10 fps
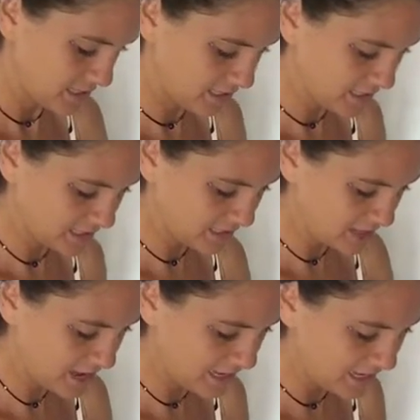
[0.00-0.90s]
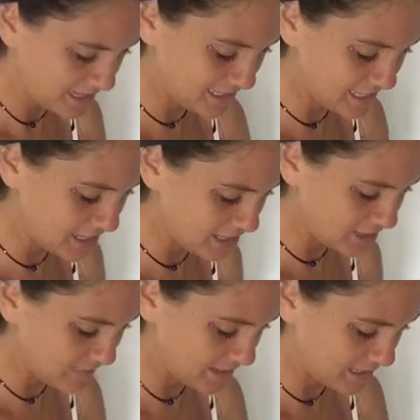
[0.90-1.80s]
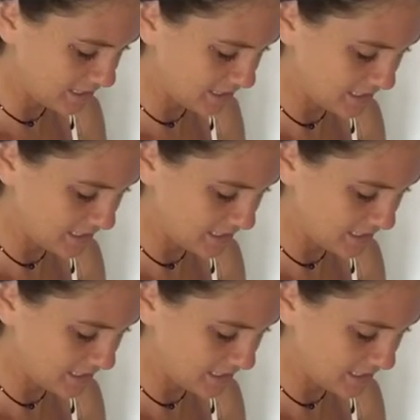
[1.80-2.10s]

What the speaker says: this is a lot easier, but